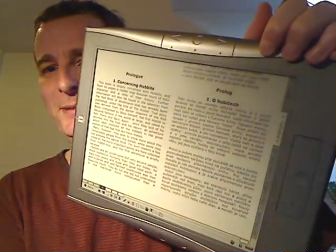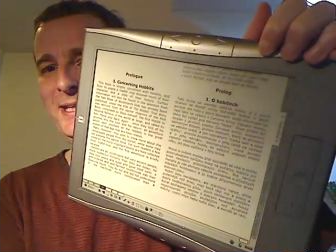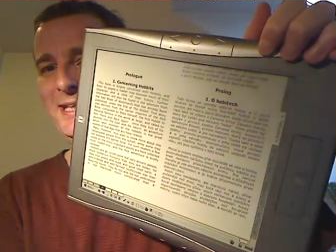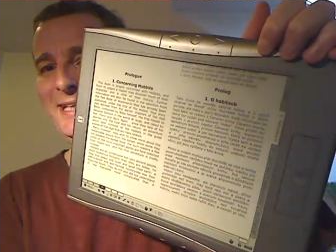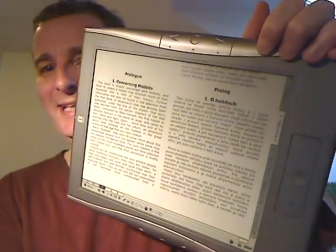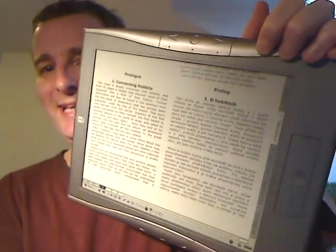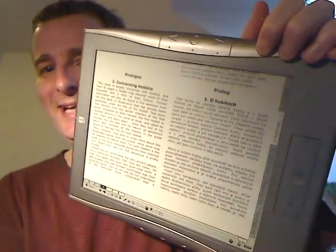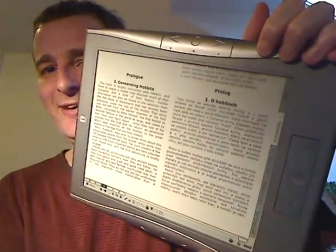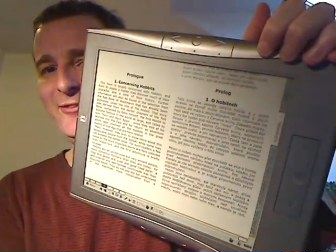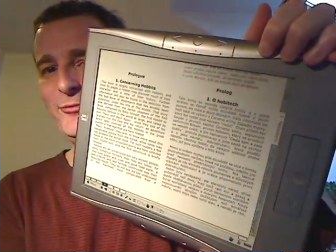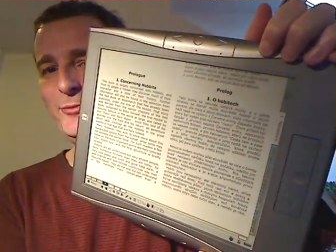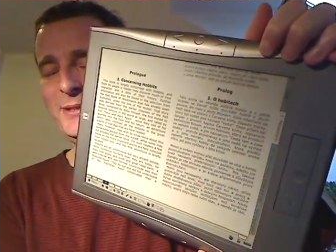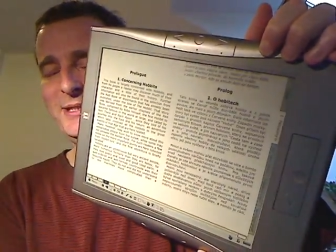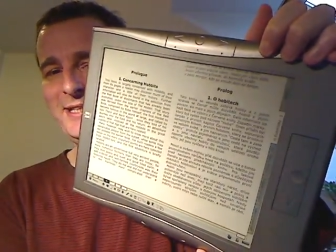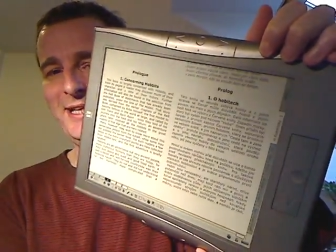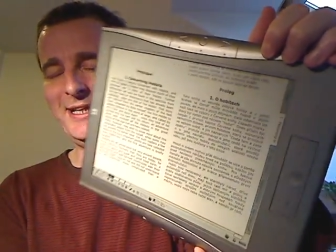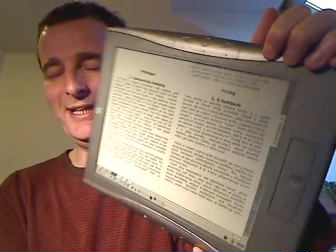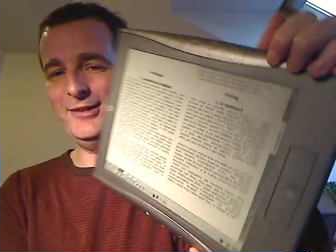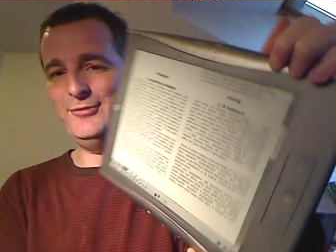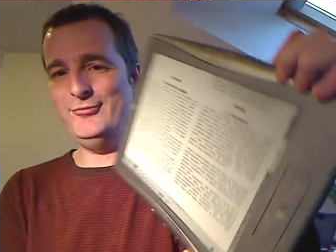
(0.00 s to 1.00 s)
PDF
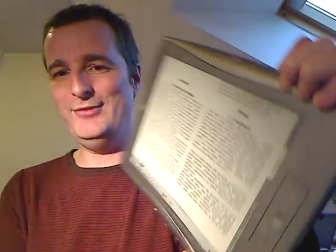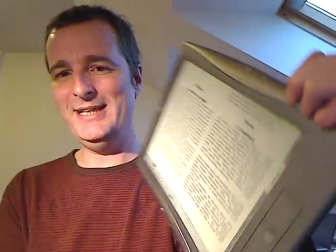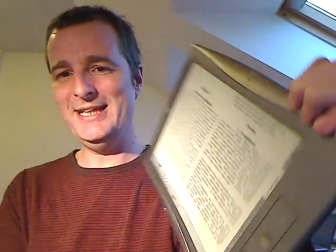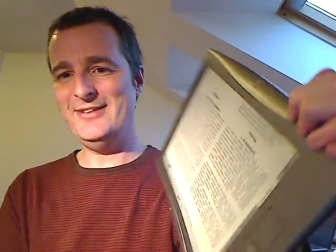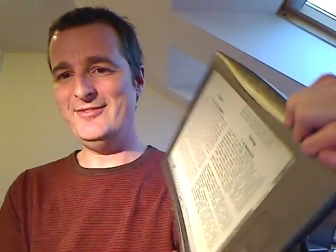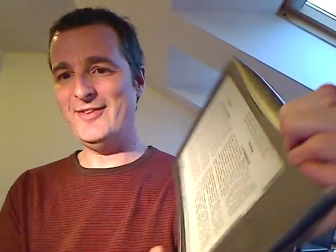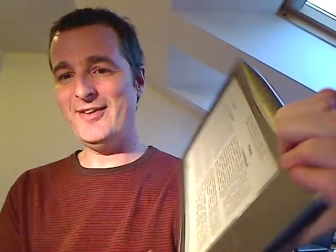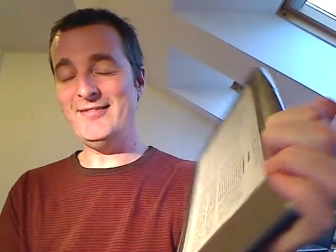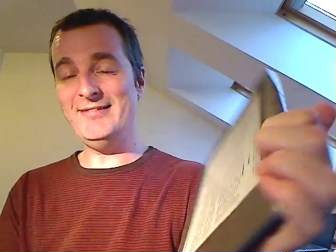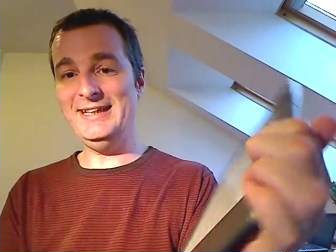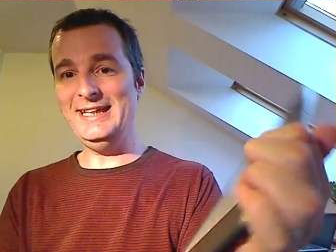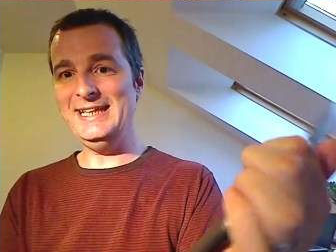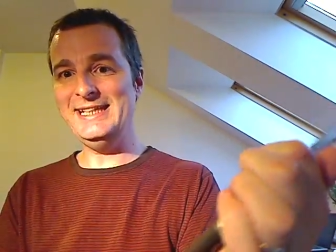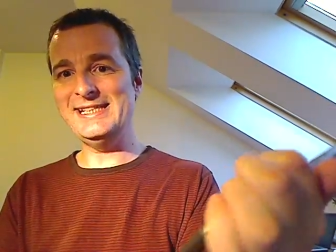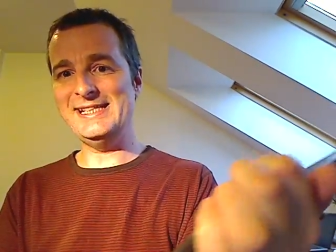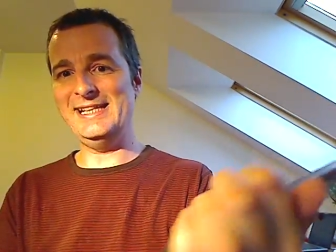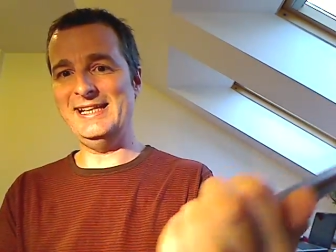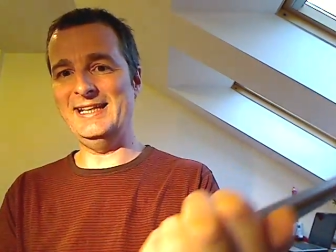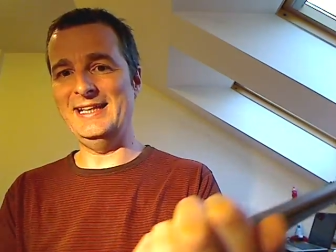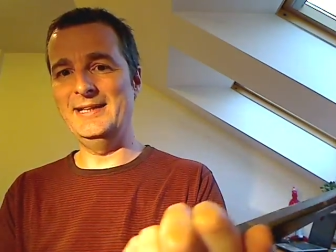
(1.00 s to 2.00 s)
which I can read very
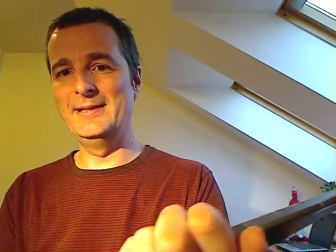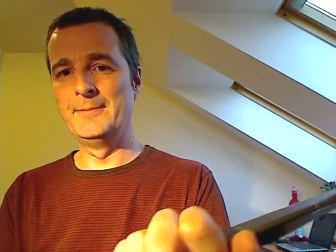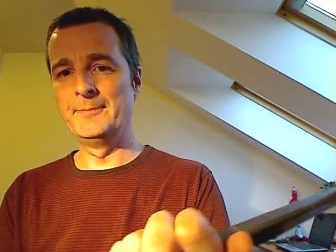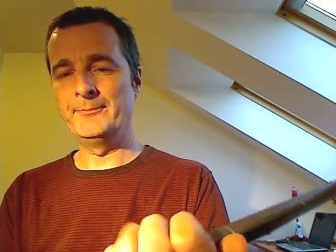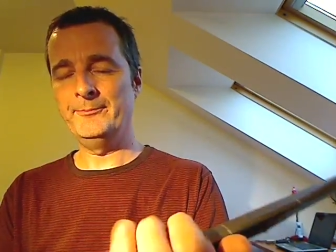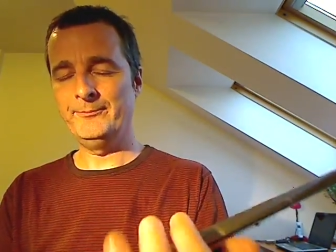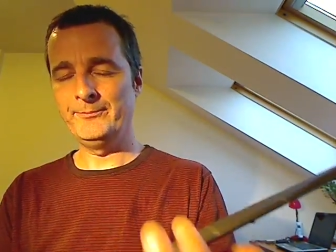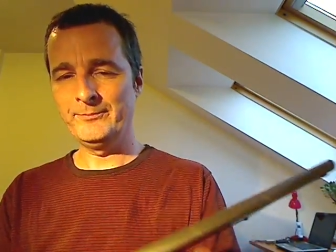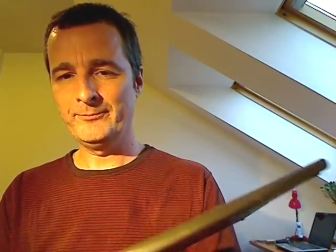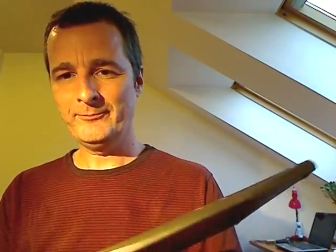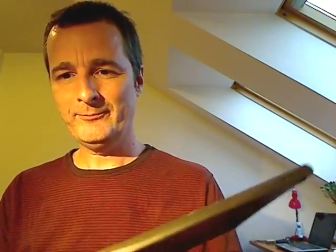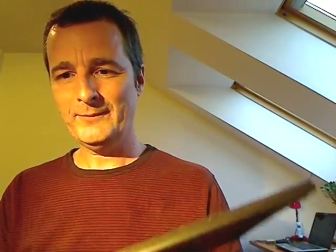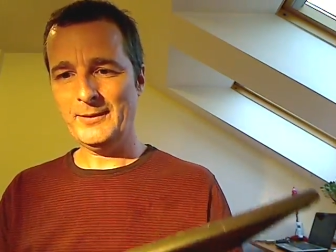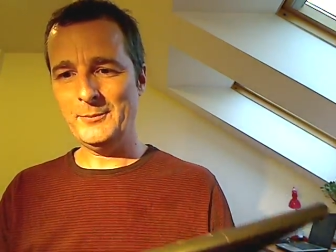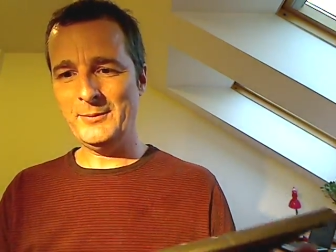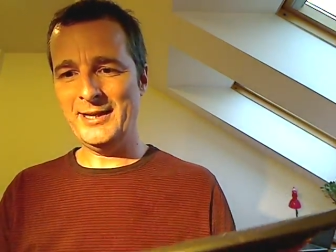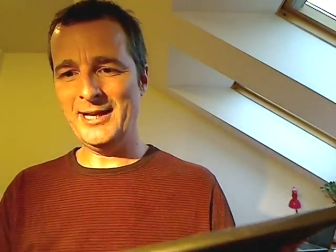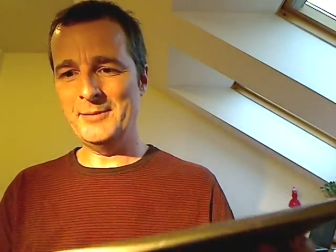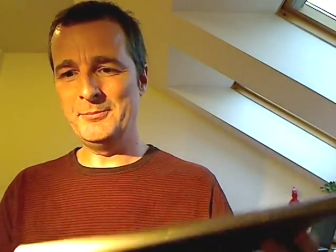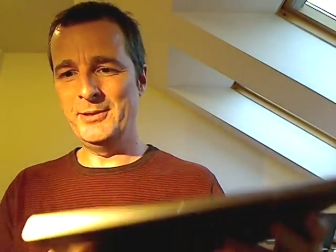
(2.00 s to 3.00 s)
easily
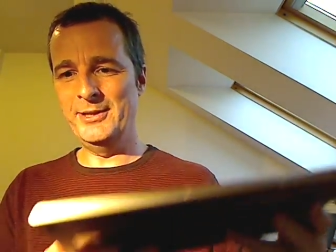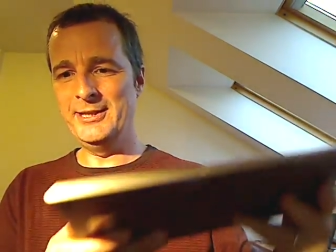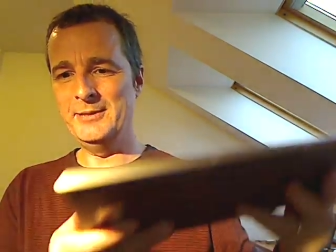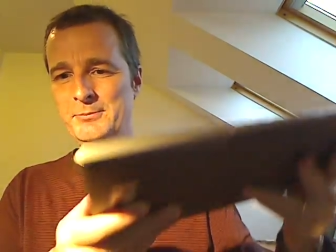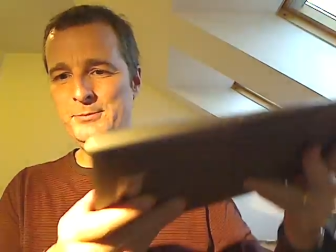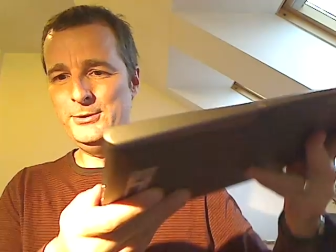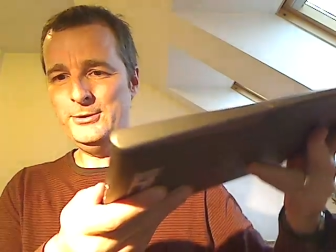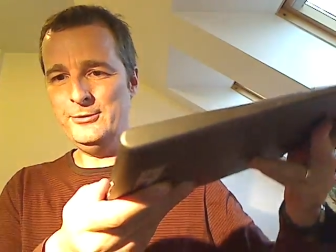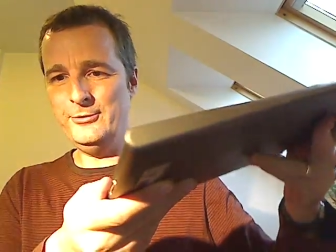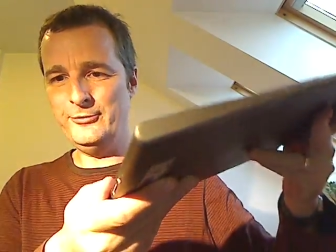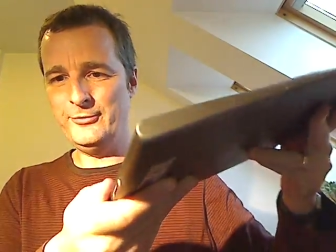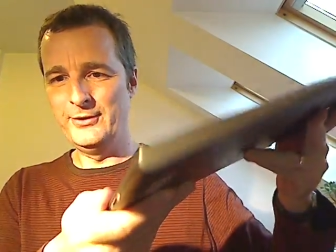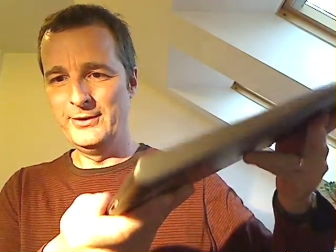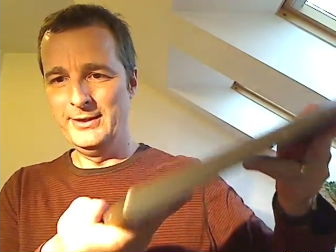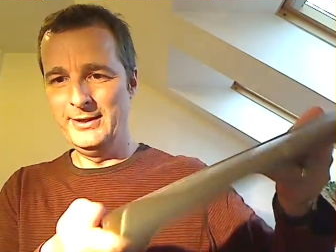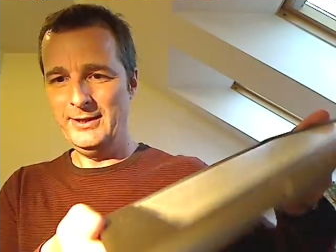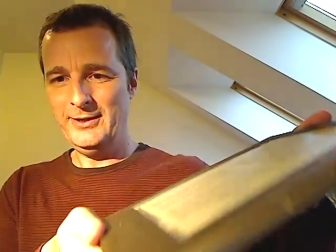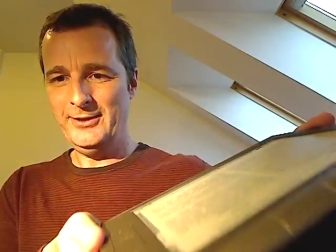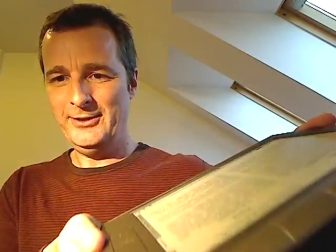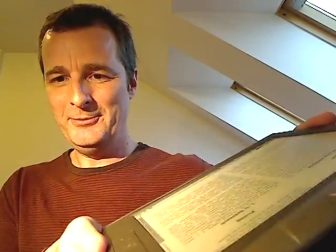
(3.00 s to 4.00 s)
when I'm on the move
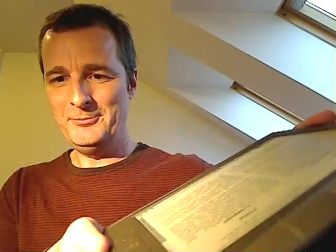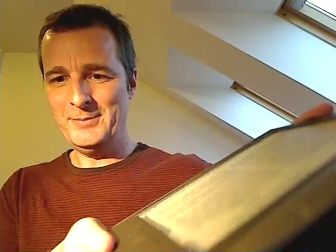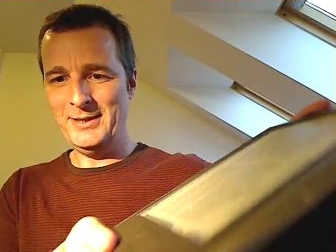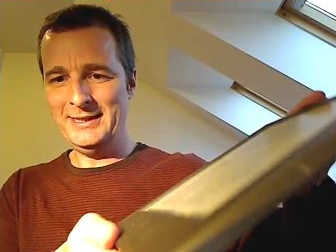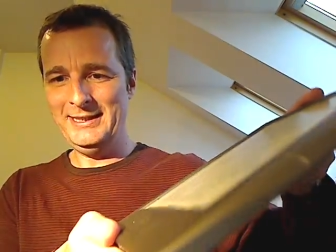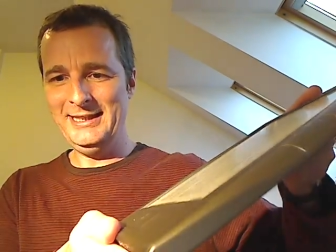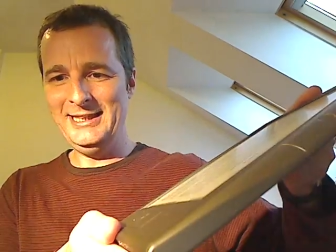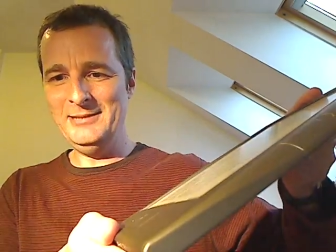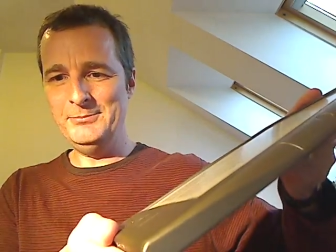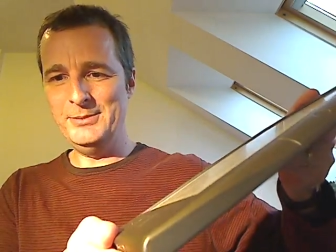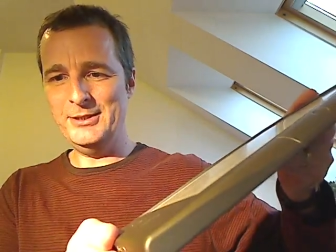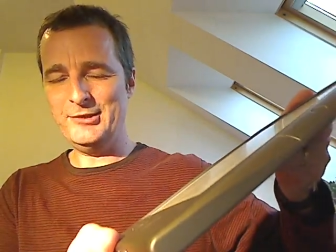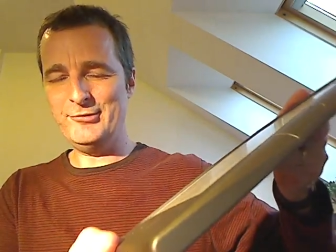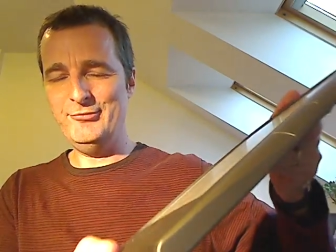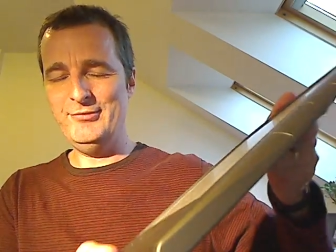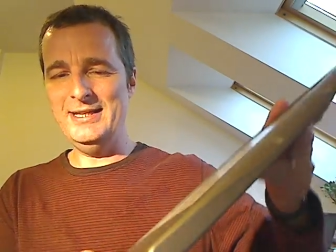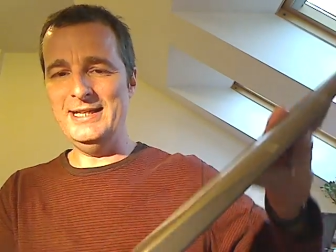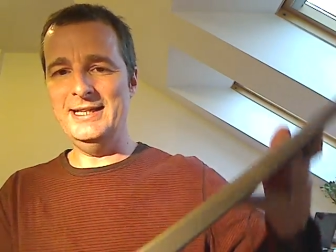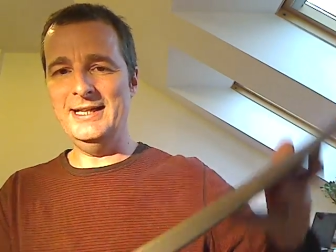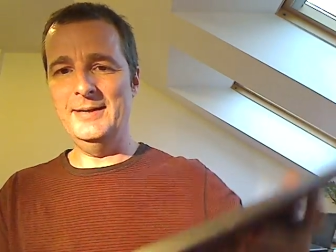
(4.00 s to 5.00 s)
on my ebook
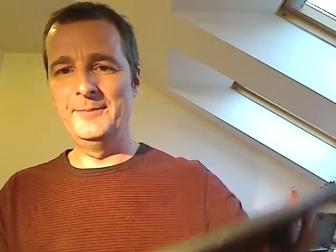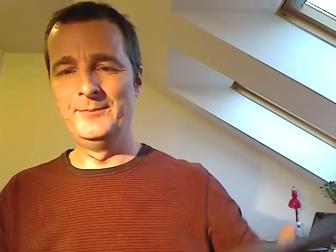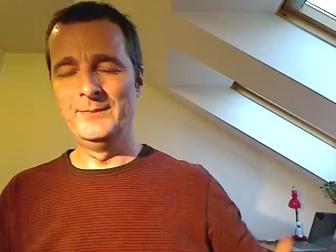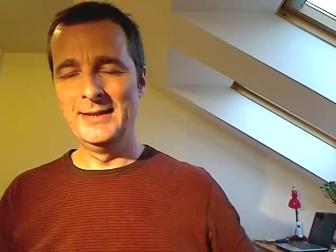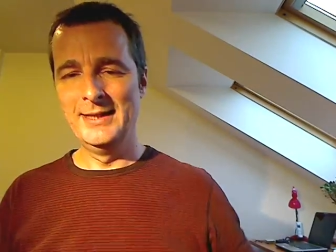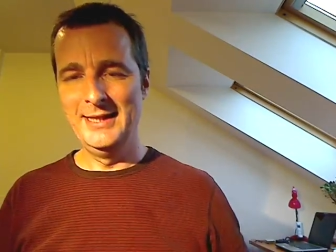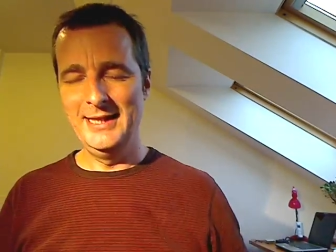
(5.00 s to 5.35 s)
reader.